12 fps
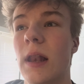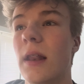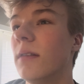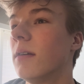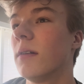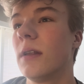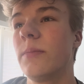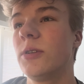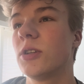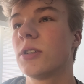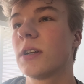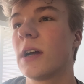No, let me
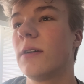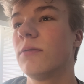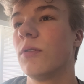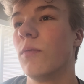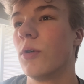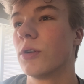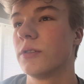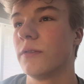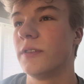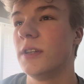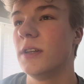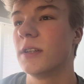just count the words
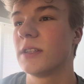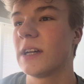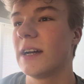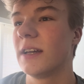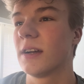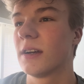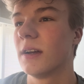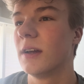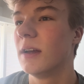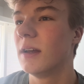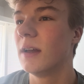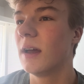of the entire
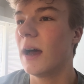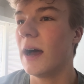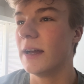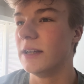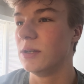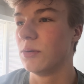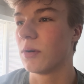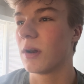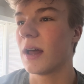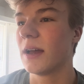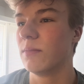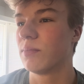ideal
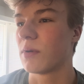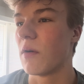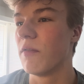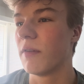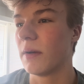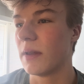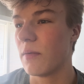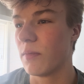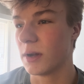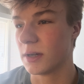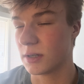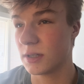client profile that
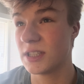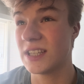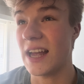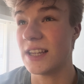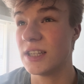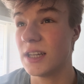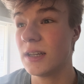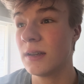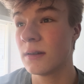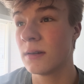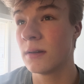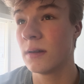we're sketching,
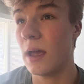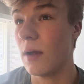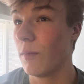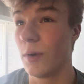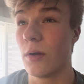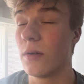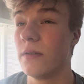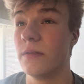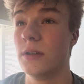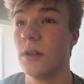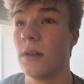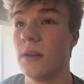and we're not
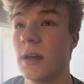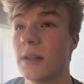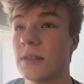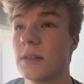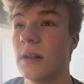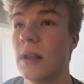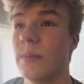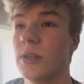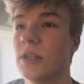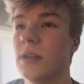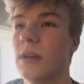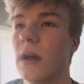even done yet. Let me
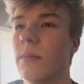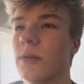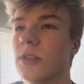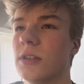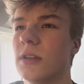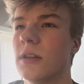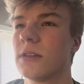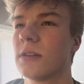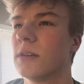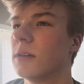see, how much is this?